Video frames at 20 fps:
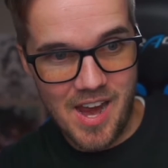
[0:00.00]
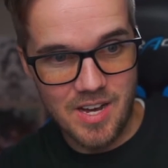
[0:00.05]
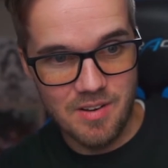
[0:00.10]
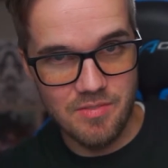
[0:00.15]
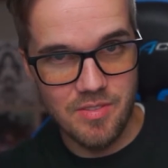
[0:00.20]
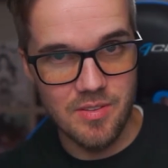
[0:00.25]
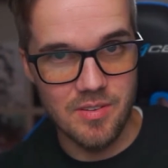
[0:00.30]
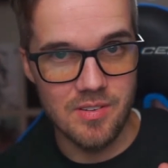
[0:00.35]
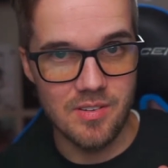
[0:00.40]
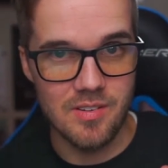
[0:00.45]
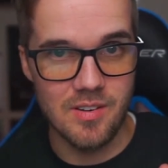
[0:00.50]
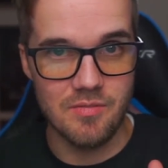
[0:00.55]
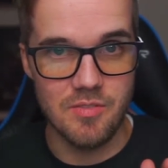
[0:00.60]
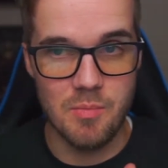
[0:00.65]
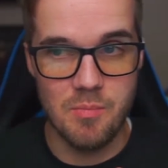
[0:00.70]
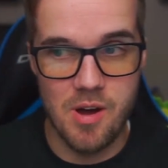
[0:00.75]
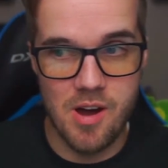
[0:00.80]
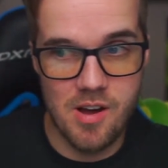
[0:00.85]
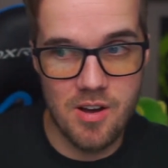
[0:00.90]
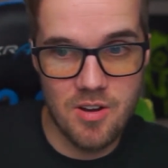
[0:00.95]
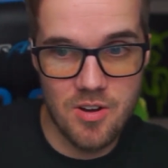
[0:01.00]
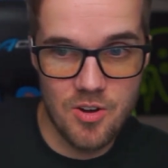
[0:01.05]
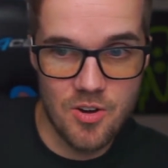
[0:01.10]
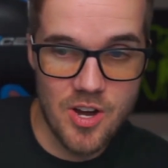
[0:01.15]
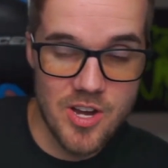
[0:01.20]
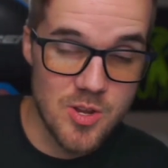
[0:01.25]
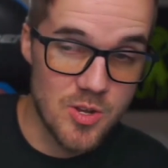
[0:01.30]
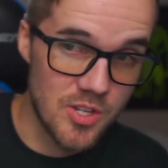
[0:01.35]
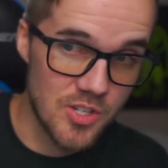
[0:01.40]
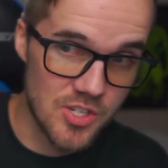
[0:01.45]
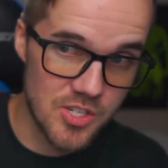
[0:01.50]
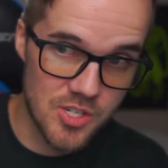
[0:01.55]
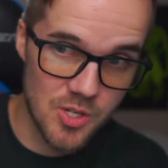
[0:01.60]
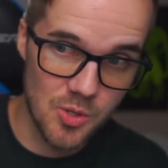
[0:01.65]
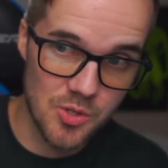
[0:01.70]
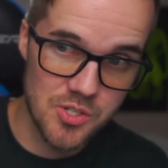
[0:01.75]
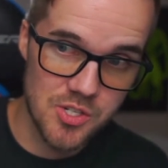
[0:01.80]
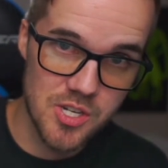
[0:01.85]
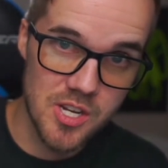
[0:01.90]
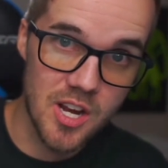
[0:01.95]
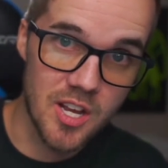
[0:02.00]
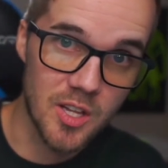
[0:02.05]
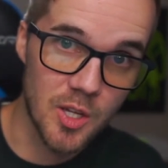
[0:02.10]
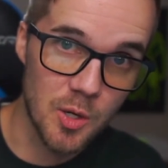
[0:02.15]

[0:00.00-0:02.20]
of the monitor and you can still see a clear